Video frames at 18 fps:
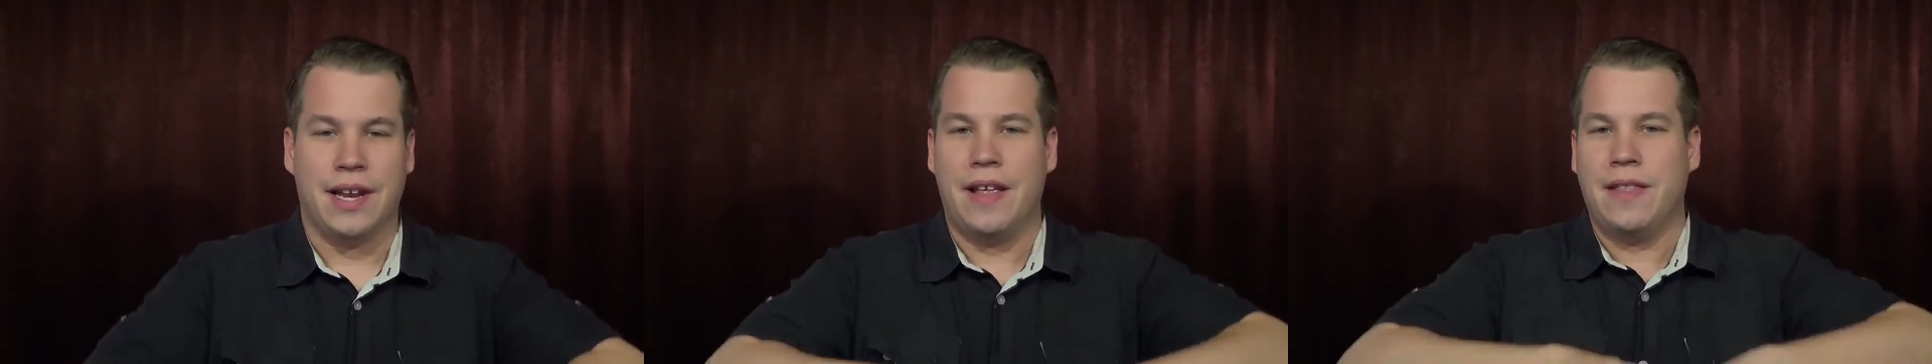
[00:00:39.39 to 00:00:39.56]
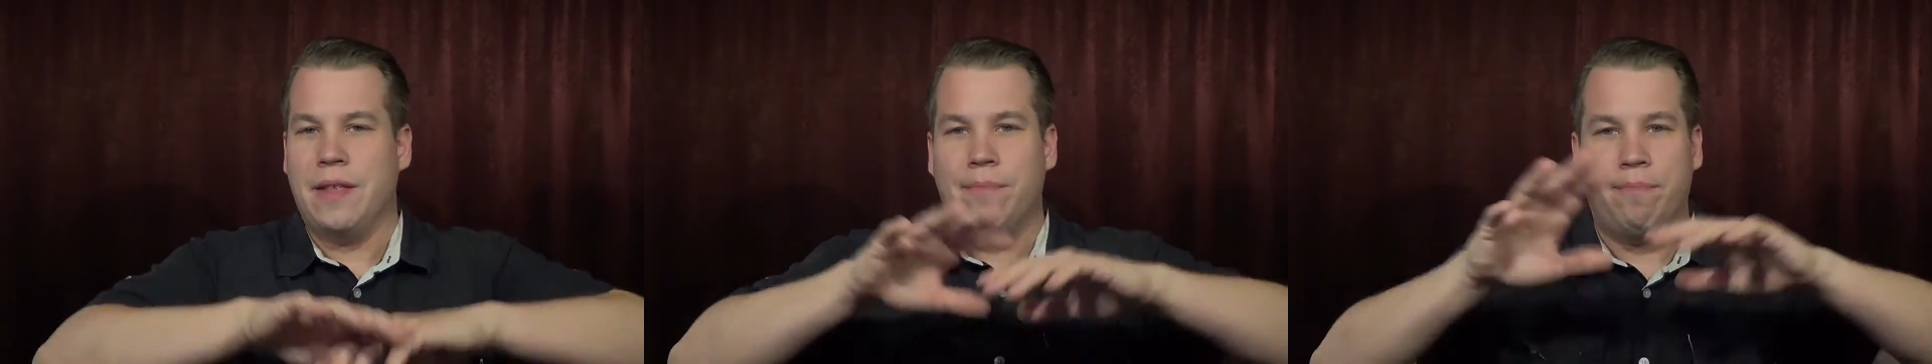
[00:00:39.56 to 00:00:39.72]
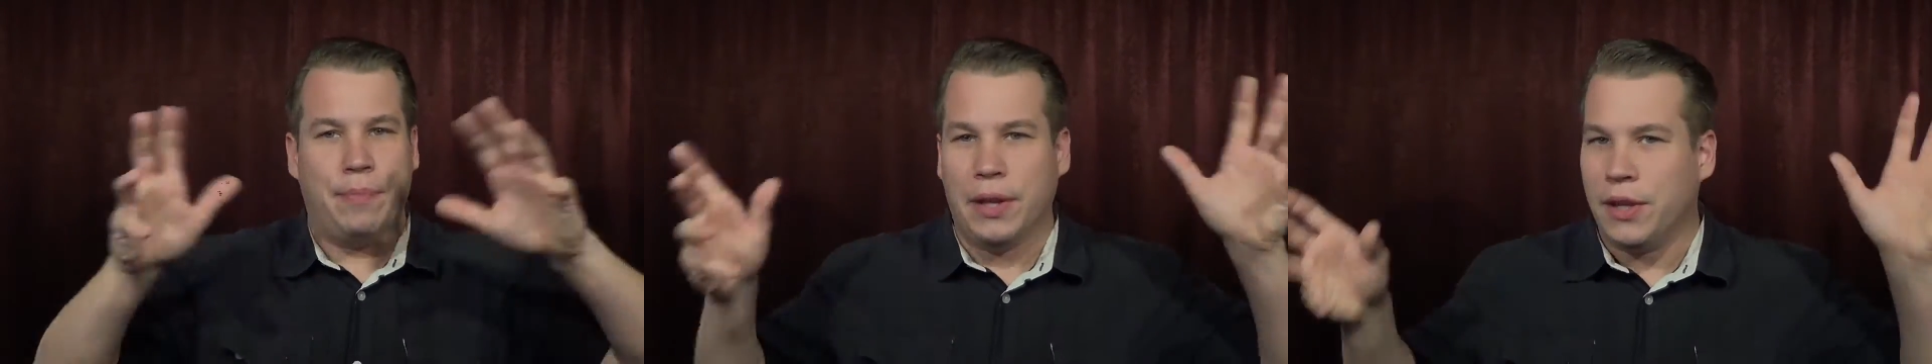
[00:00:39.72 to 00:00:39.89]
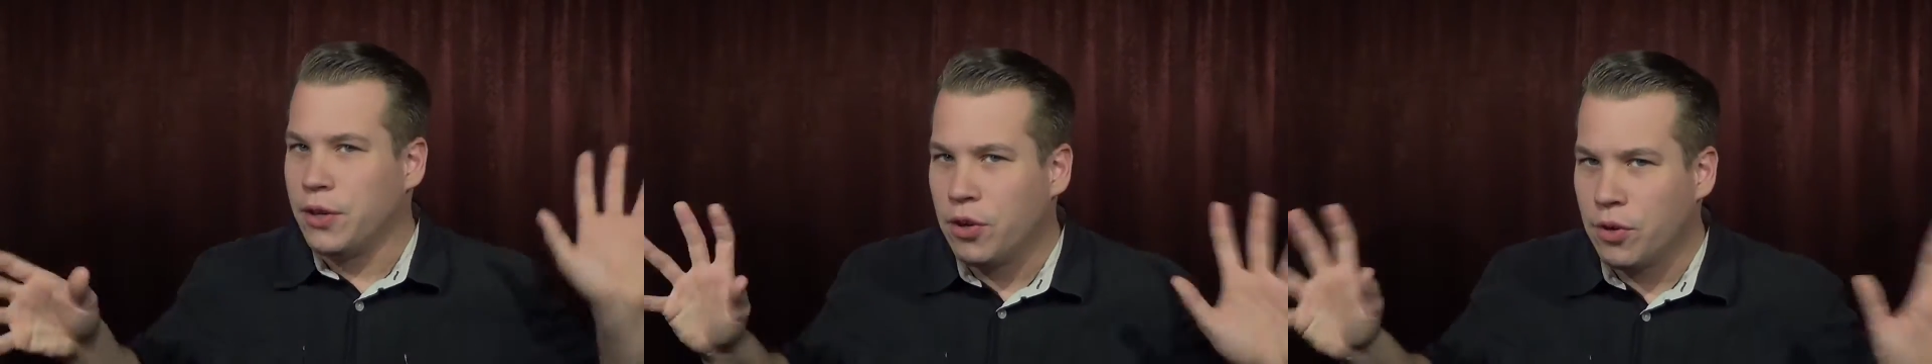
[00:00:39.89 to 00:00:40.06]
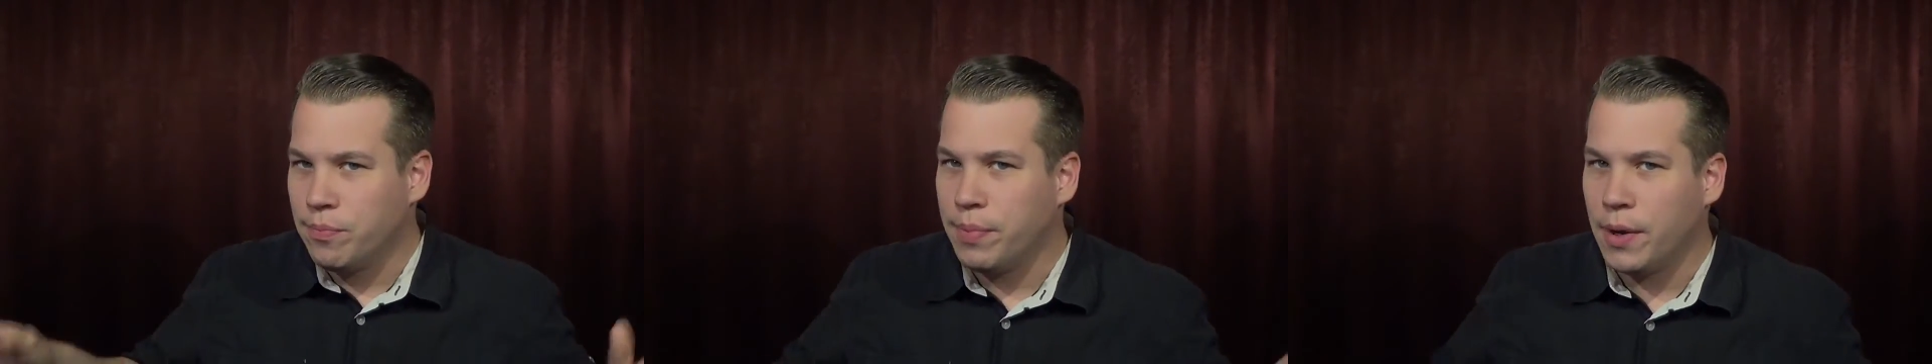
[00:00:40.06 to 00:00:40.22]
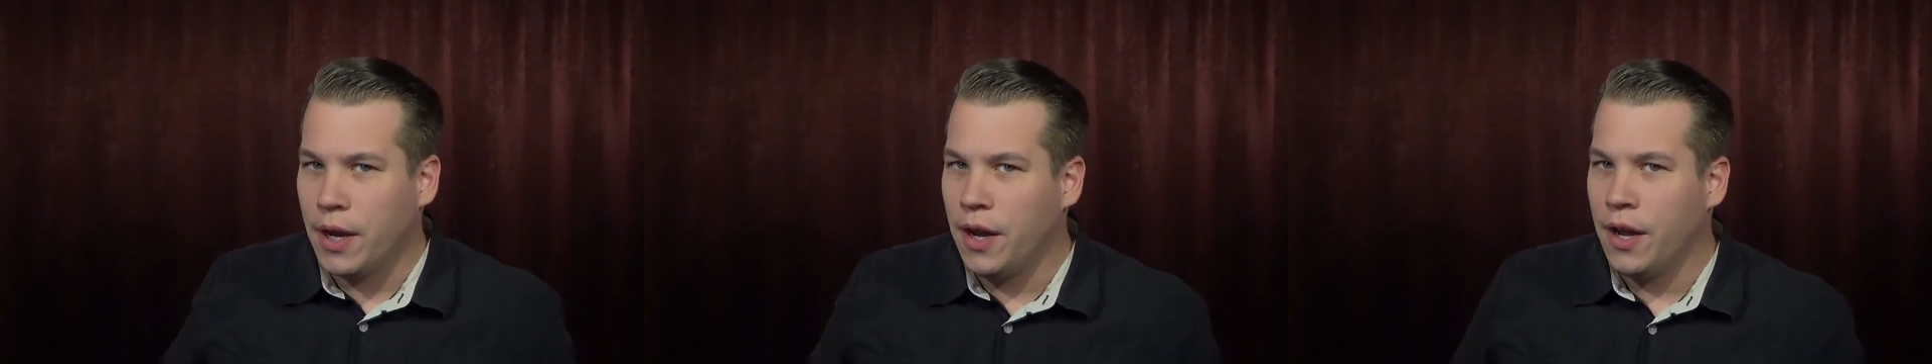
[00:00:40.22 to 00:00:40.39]
and the
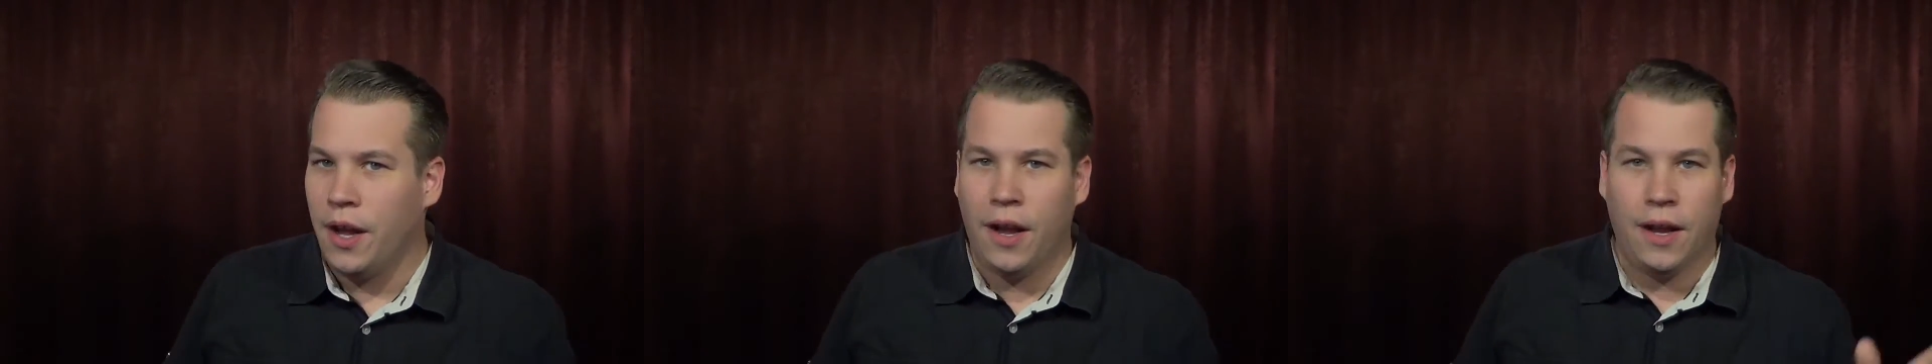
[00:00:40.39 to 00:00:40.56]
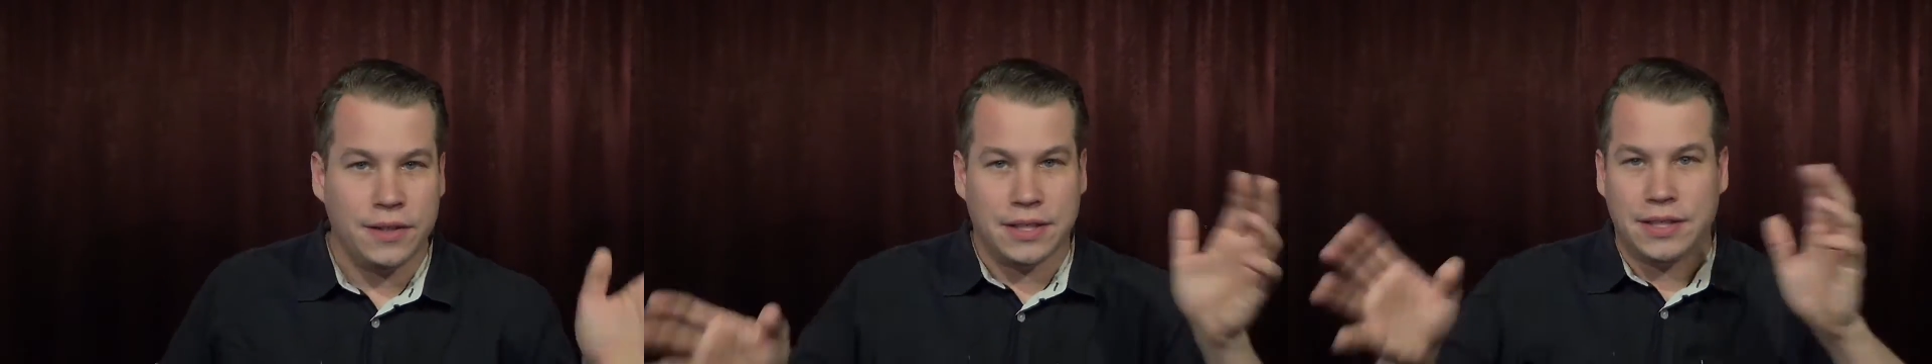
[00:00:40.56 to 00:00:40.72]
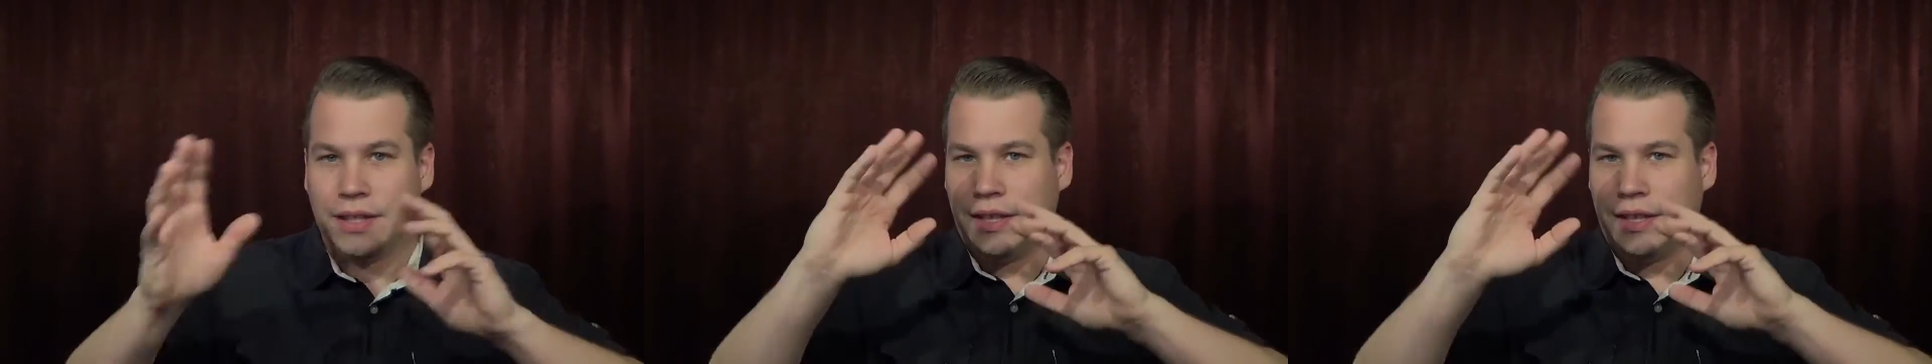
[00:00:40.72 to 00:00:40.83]
billiard balls